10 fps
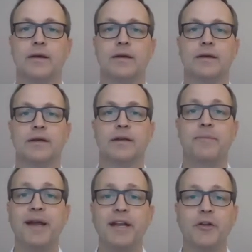
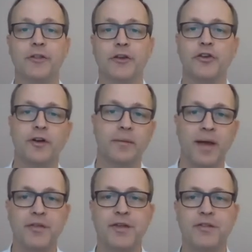Depending on the curing
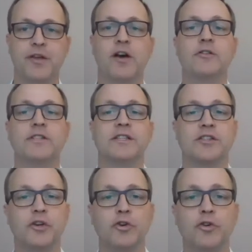method, the hose is
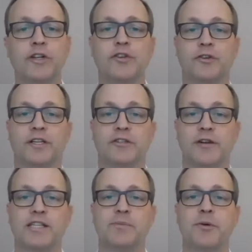cooled during
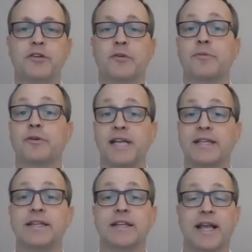transport or
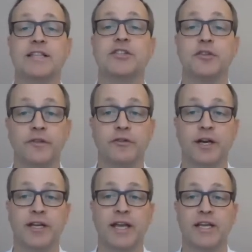protected against UV
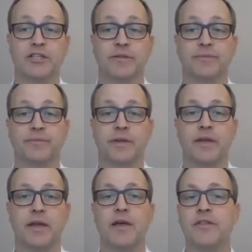radiation.
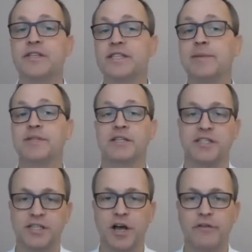This keeps it
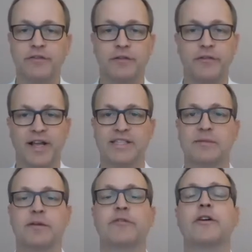soft and
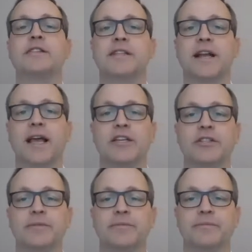flexible for
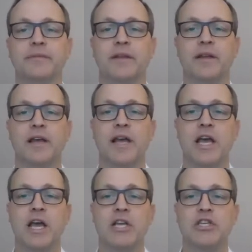installation.
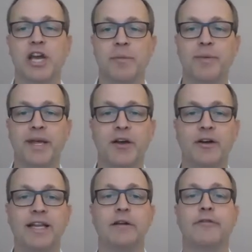GRP or
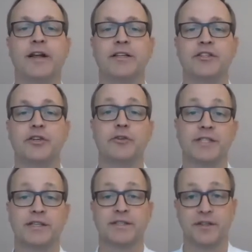needle felt is used
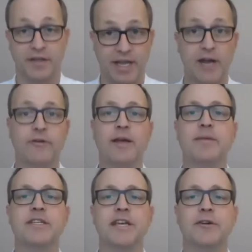as the carrier
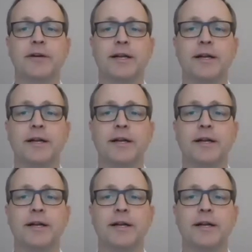material,